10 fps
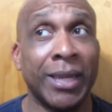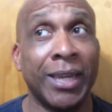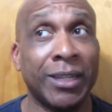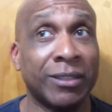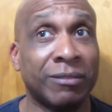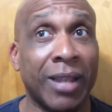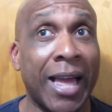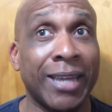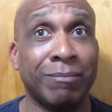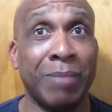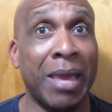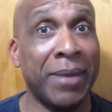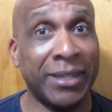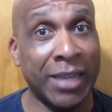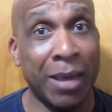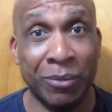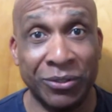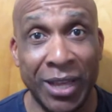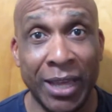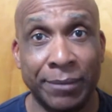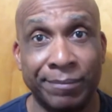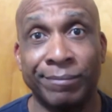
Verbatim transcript: is like maybe 10%.